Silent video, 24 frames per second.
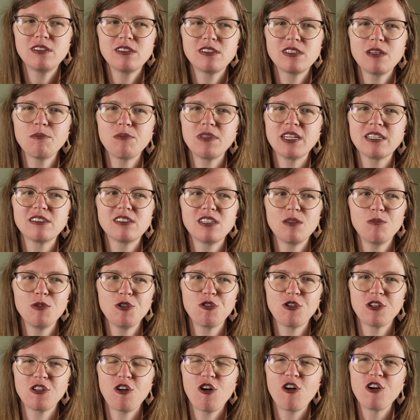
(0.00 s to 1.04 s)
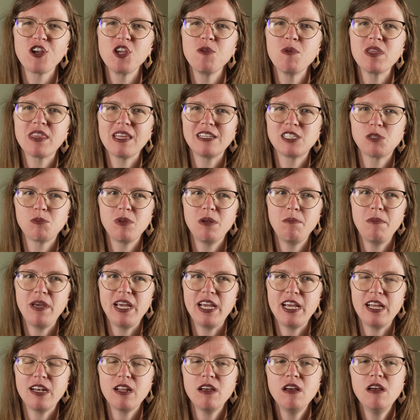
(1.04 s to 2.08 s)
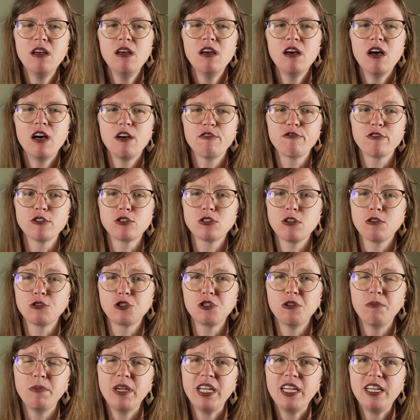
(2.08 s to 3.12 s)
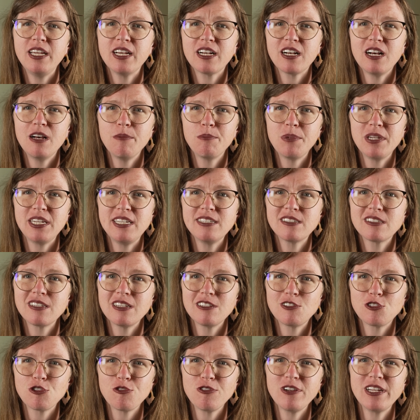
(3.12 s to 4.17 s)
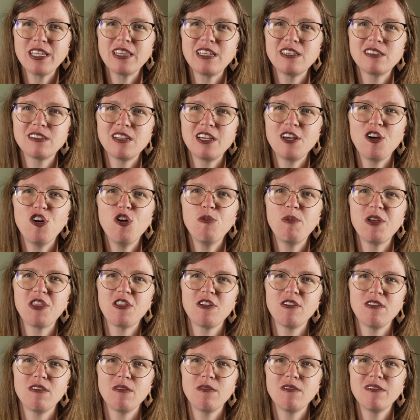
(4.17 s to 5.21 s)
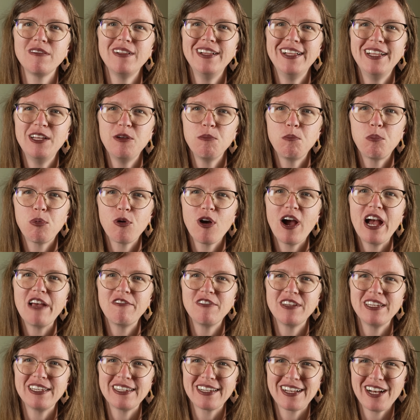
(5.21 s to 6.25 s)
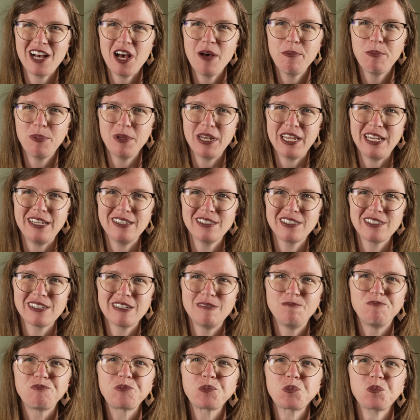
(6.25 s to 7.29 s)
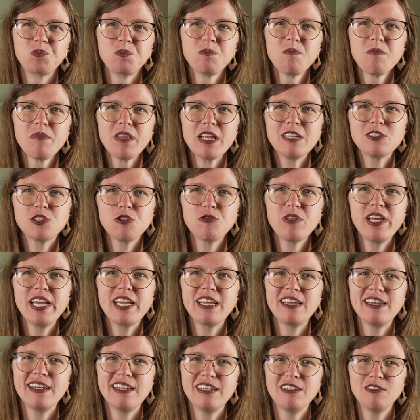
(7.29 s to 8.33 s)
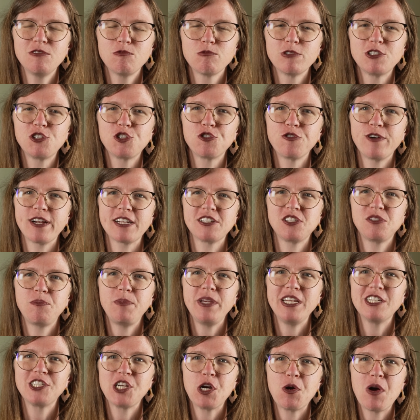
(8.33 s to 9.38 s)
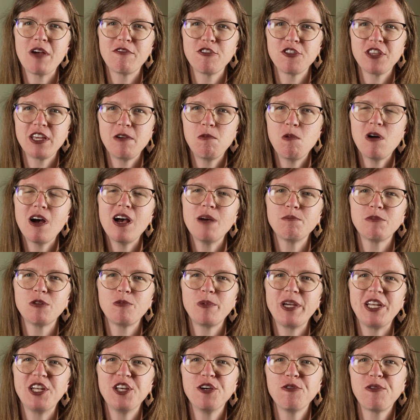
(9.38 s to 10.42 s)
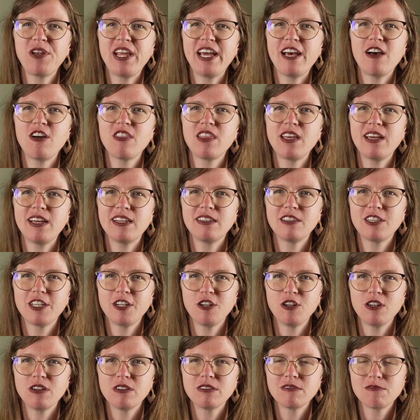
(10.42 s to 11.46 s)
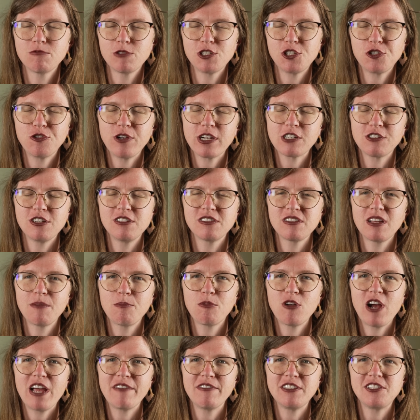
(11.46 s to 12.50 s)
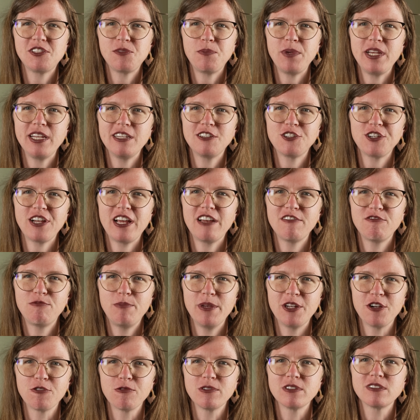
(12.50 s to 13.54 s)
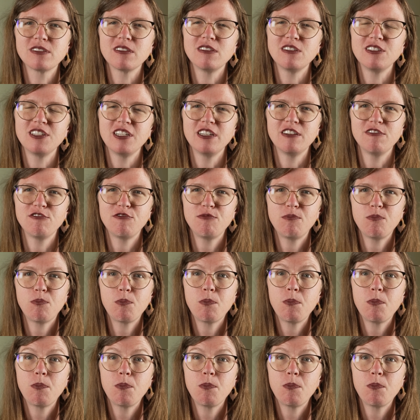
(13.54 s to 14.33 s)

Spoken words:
is something similar to the argument that's been made for social media companies censoring. They say, oh, but they're private companies, so they can restrict speech however they want. But we know now that their restrictions on private speech have been a result of